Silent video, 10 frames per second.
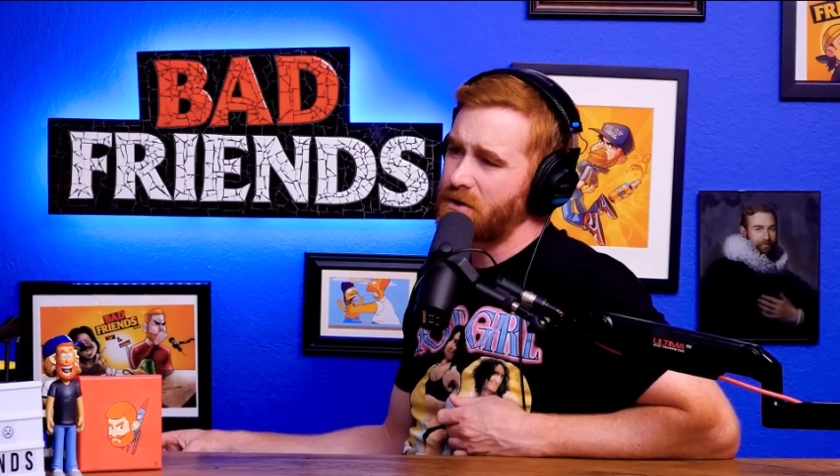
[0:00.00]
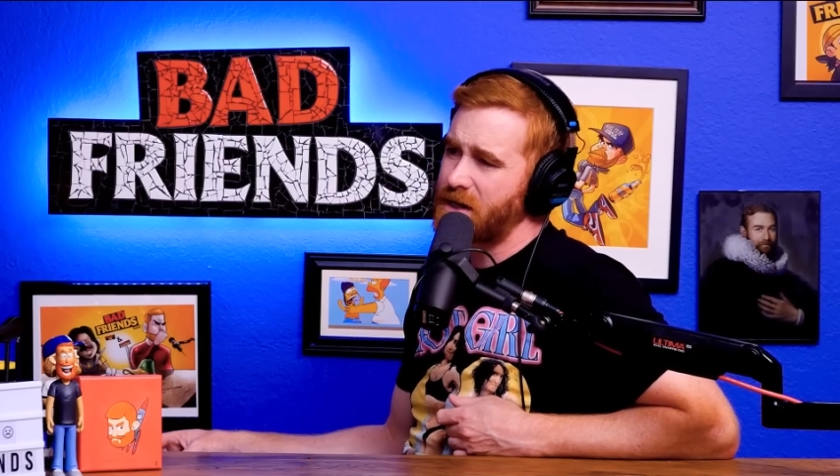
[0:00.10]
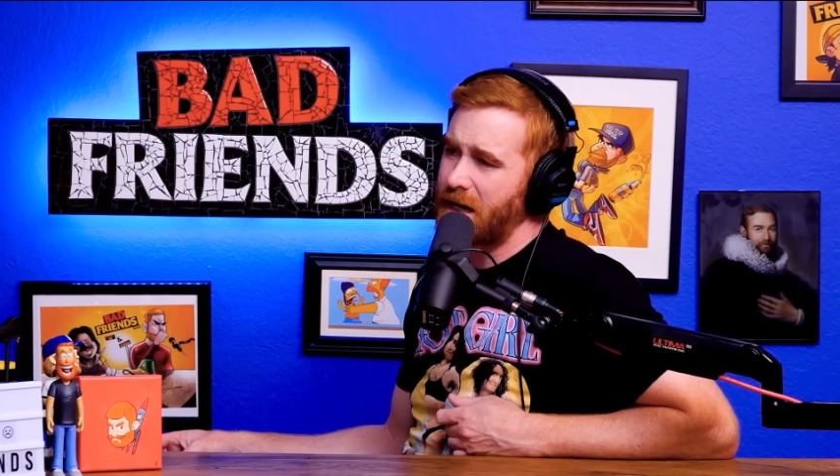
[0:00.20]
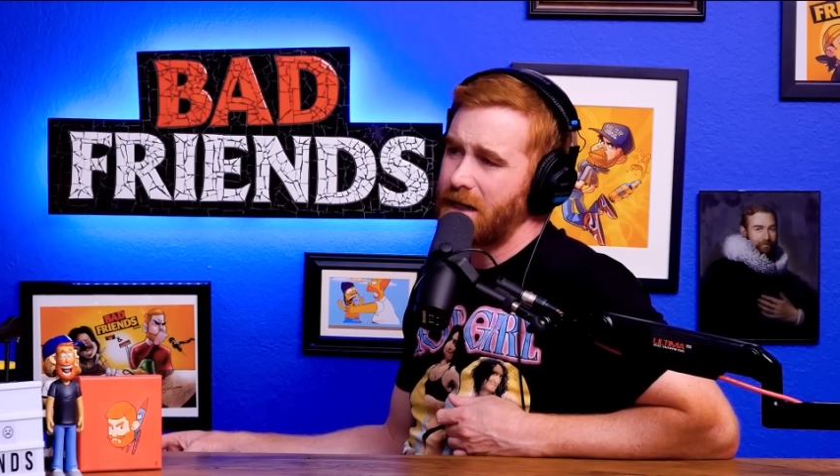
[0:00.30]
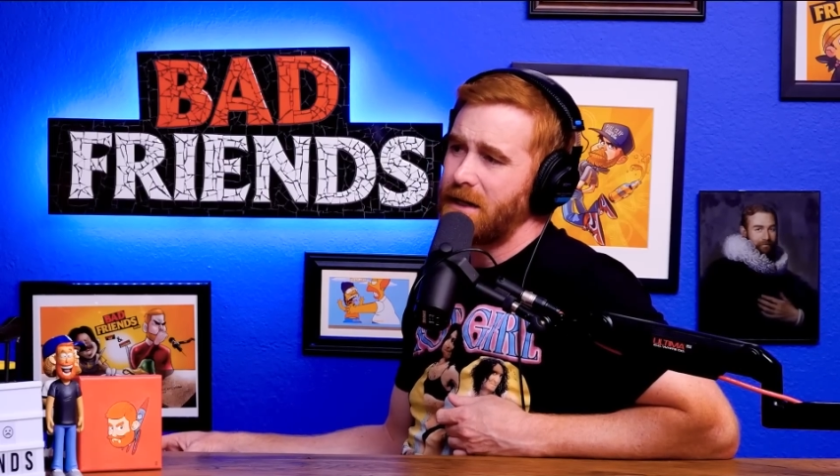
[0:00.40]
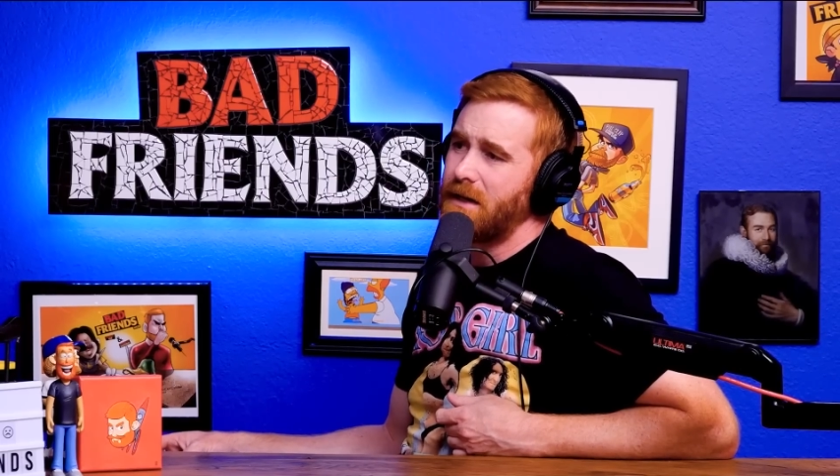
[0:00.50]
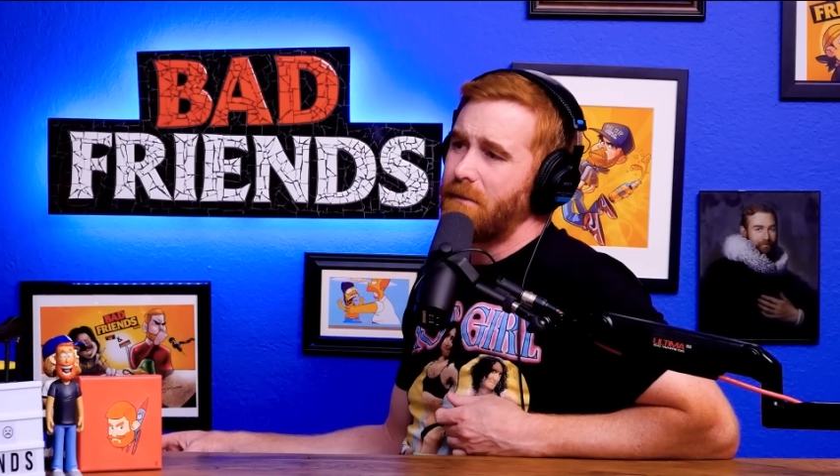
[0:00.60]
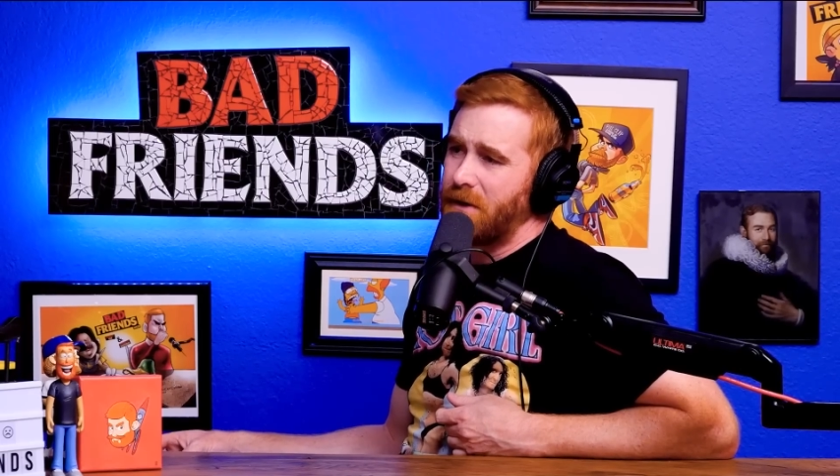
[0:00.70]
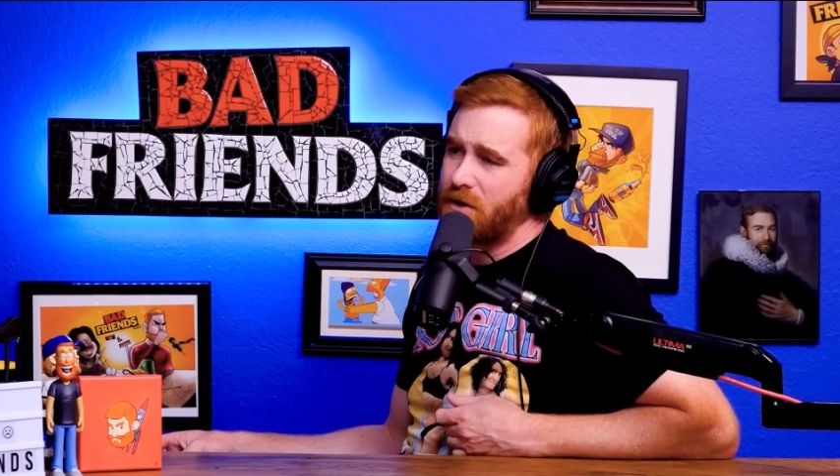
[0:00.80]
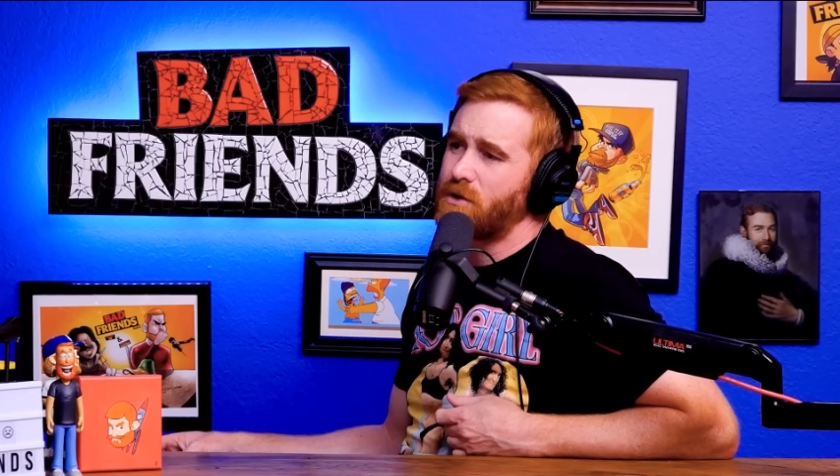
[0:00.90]
saying
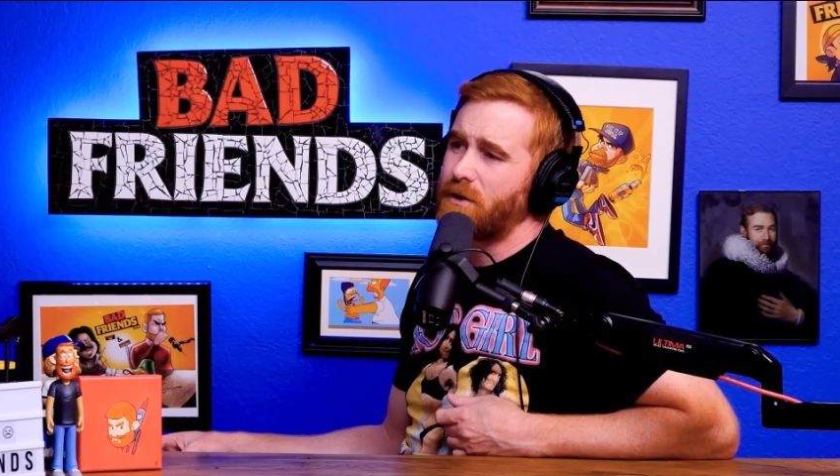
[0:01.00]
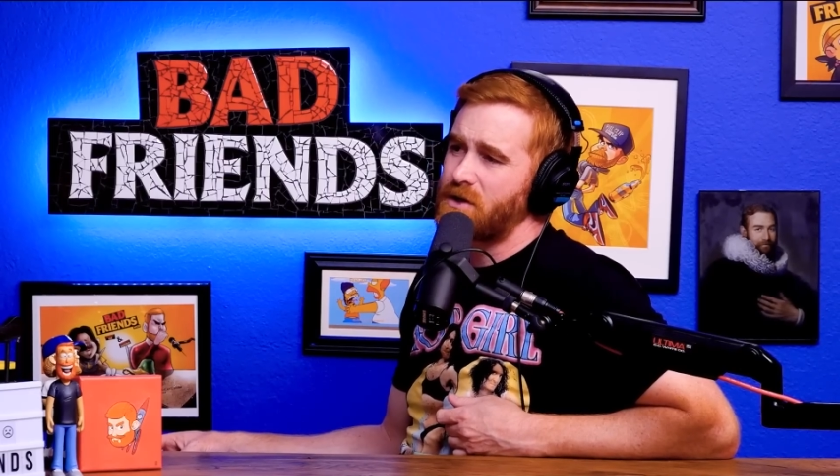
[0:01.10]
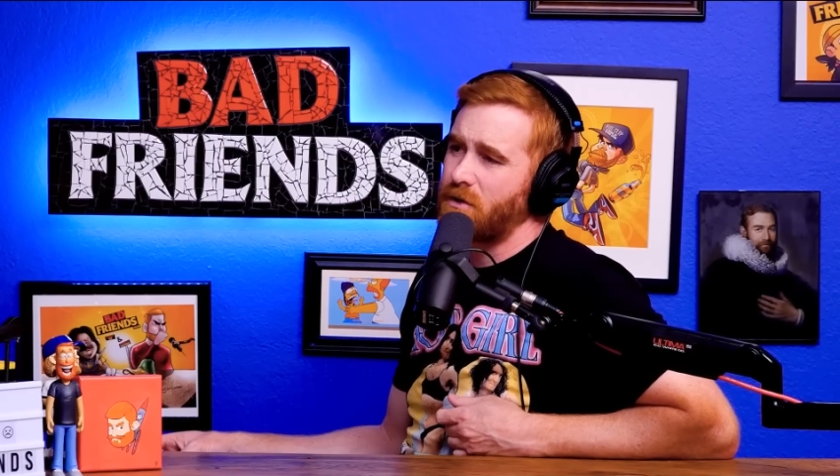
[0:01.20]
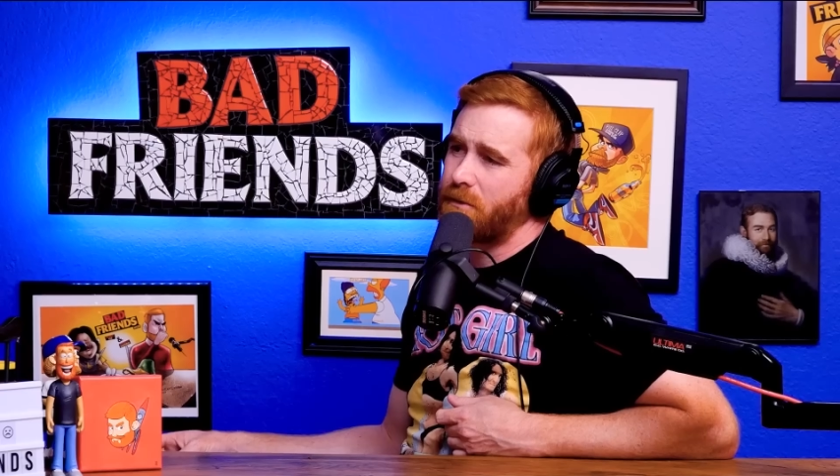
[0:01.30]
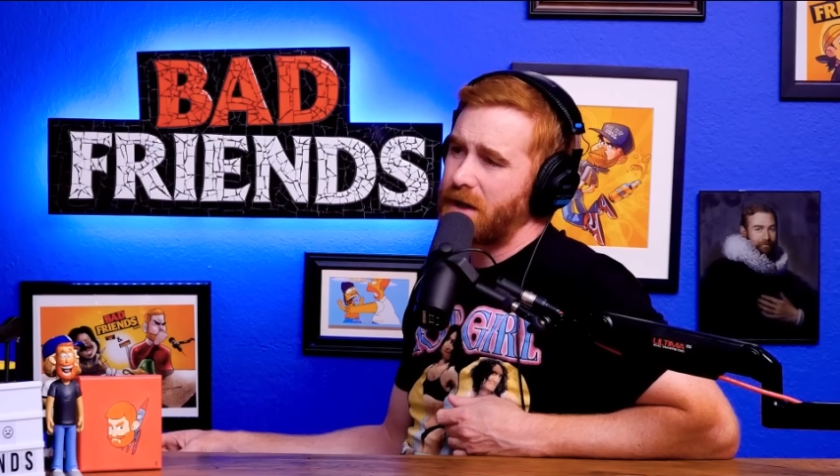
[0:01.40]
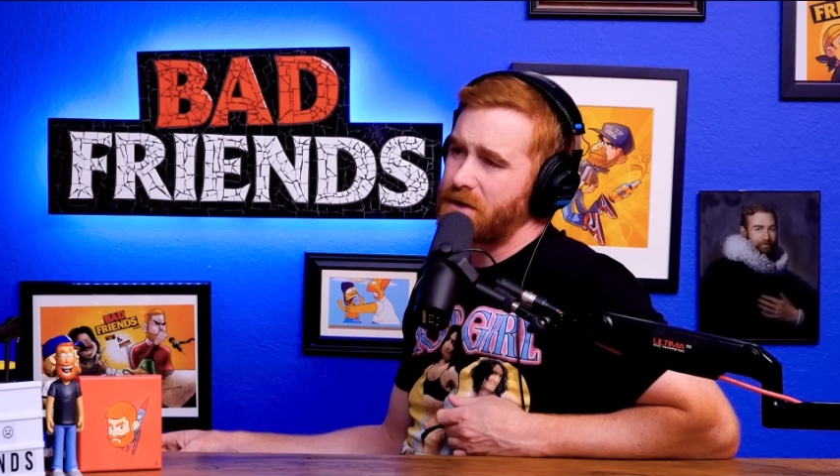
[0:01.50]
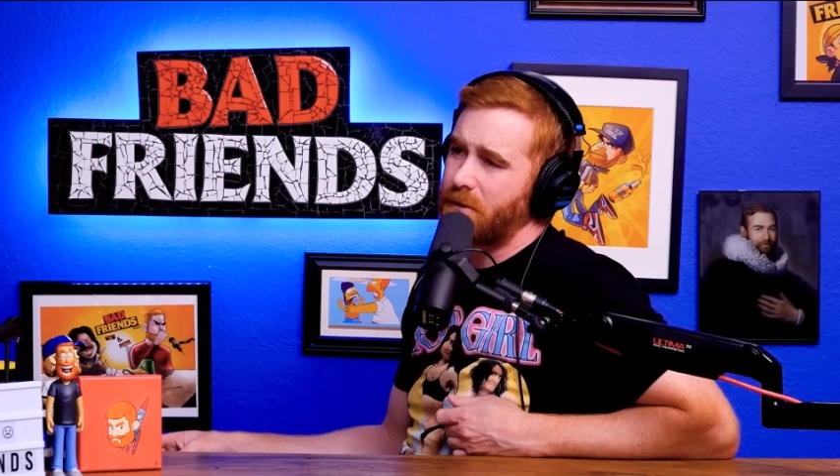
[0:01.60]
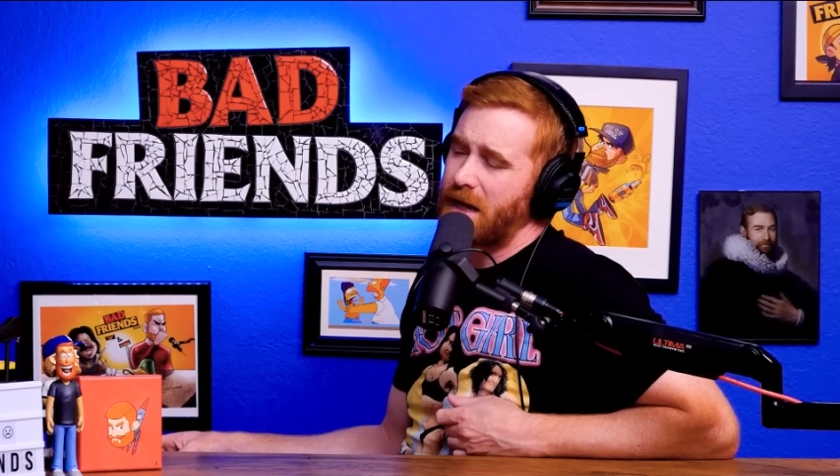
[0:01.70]
but you're doing this to impress her. But